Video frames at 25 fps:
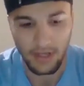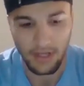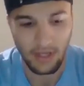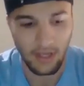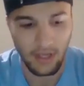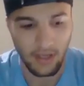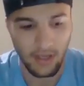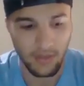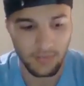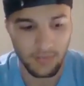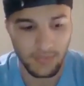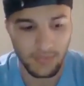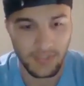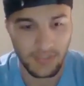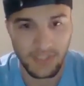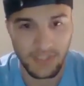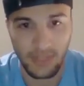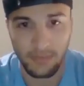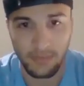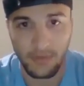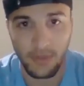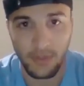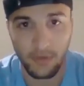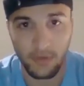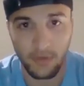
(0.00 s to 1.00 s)
um,
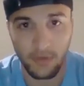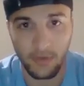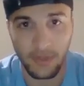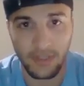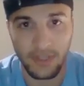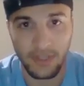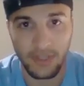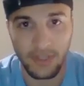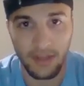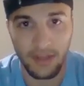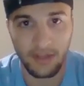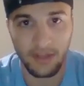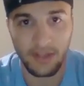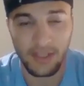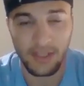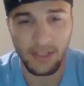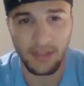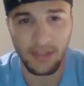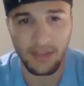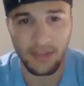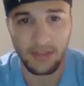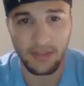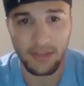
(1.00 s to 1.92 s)
same thing with Kennedy Heath.